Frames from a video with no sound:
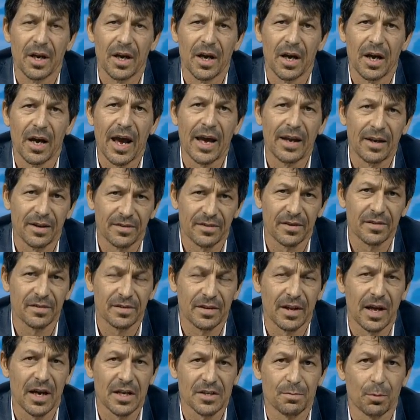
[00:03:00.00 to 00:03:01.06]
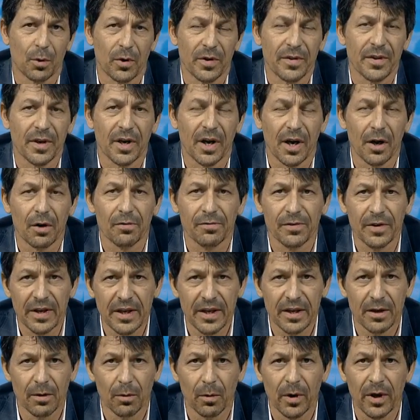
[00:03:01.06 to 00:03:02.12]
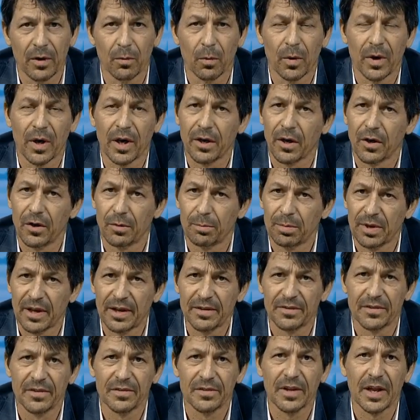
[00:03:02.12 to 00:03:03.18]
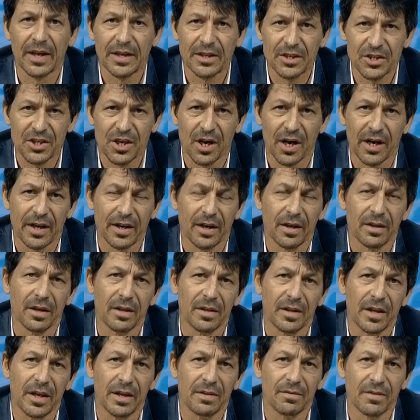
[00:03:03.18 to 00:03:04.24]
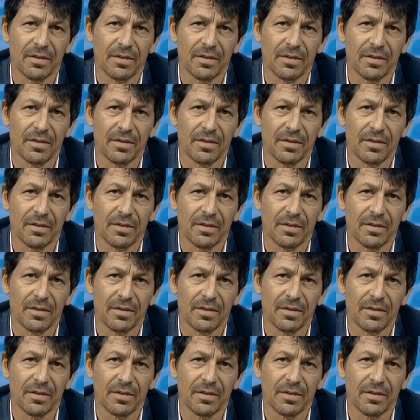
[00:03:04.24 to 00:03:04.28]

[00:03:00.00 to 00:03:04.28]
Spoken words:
And it's this last point that I often hear when I go to places like China, that the